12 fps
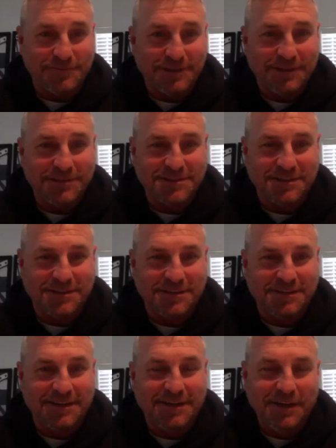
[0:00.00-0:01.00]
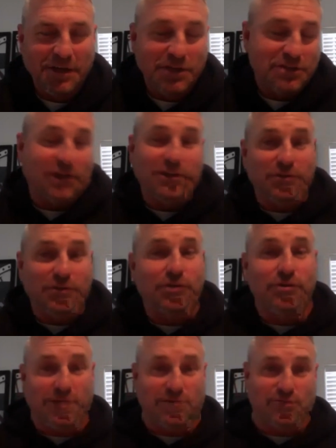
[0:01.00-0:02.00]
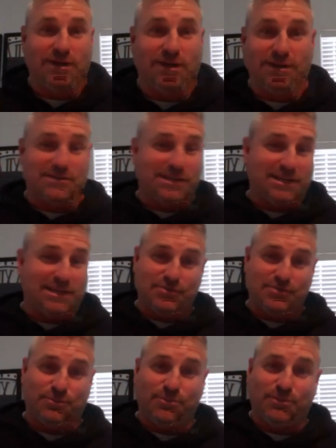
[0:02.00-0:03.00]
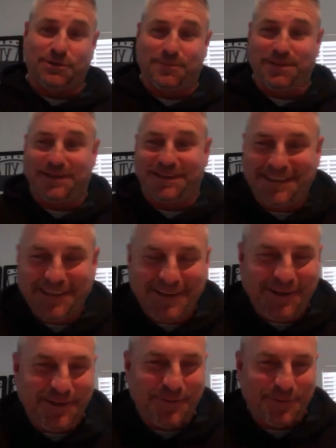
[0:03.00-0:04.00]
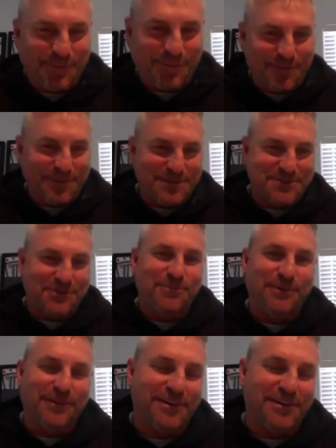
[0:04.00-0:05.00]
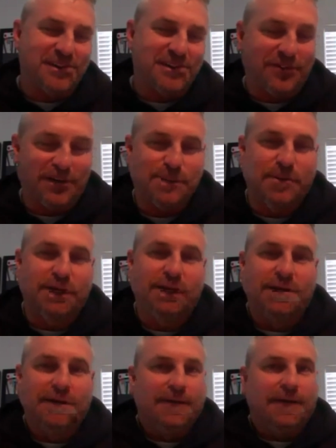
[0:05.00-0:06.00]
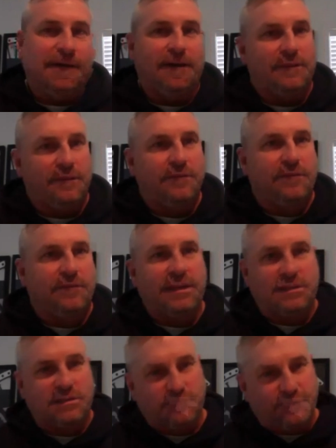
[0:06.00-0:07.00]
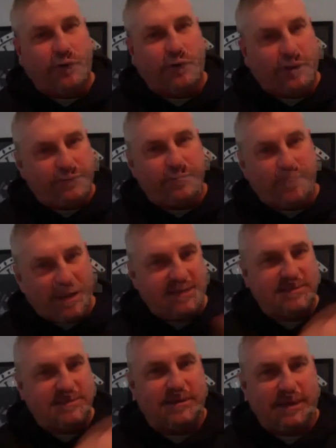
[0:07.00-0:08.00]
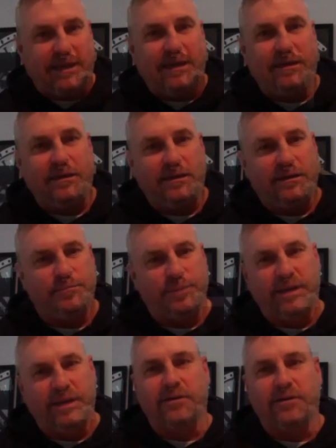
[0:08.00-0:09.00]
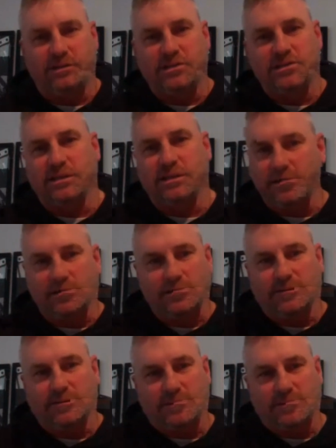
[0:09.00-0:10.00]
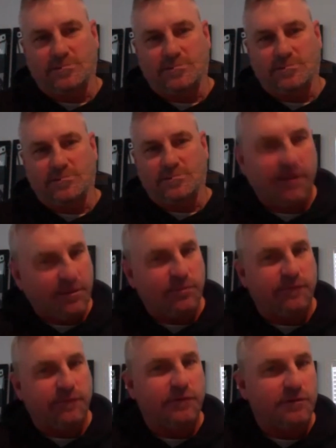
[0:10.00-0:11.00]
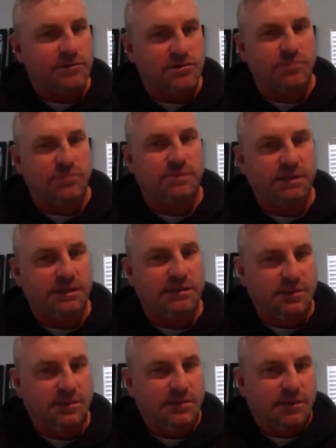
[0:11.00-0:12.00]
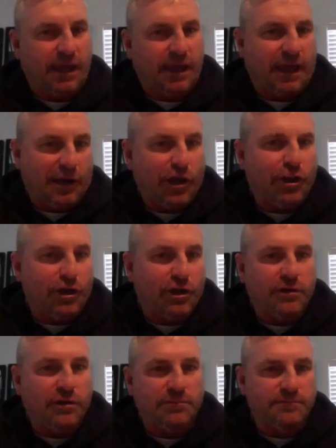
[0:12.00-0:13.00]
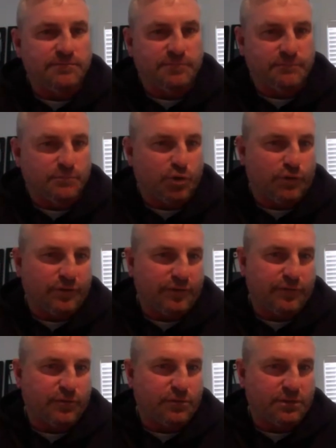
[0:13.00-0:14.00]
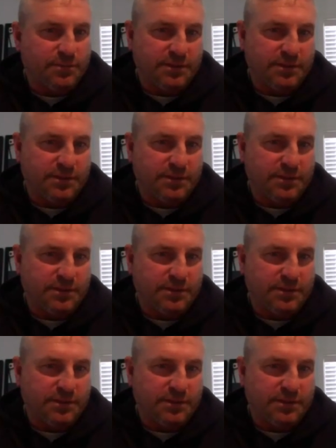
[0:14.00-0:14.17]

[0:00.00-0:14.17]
Ellis, and uh, so you do naturally understand because you wouldn't want to be you wouldn't want to be sued by those guys, but uh, that's fine from there to there. But now I just think the logo that we've got should be our logo moving forward.